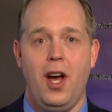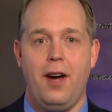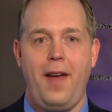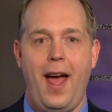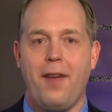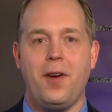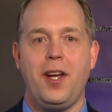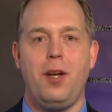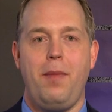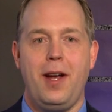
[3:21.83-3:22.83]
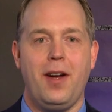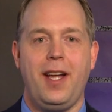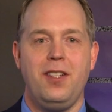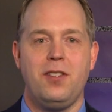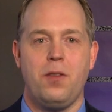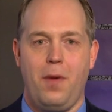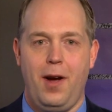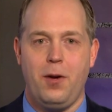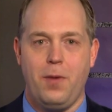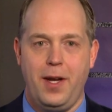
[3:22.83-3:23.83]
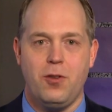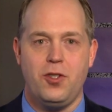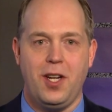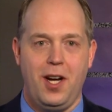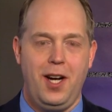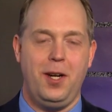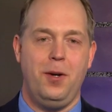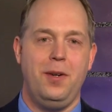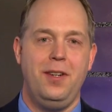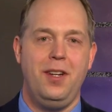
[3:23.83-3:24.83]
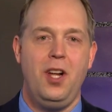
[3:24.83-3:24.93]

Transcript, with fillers: of African Americans throughout greater Chicago.